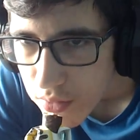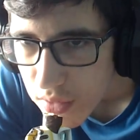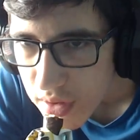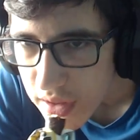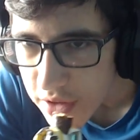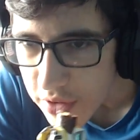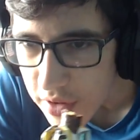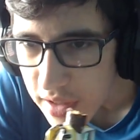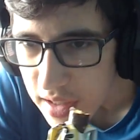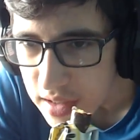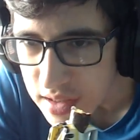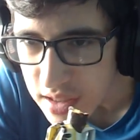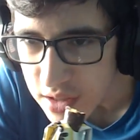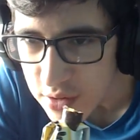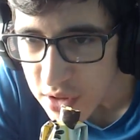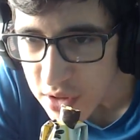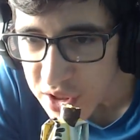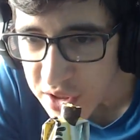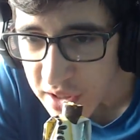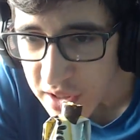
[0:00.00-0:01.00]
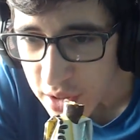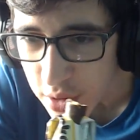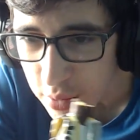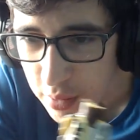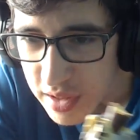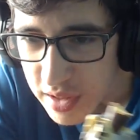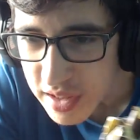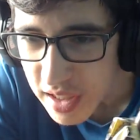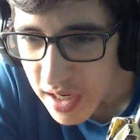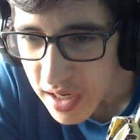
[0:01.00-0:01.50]
Yeah, you asked that question like
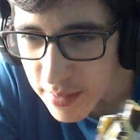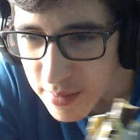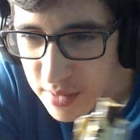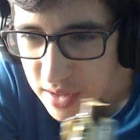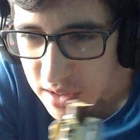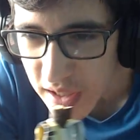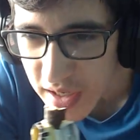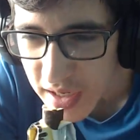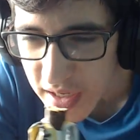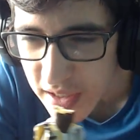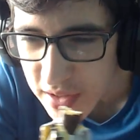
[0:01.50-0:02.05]
3 times, and I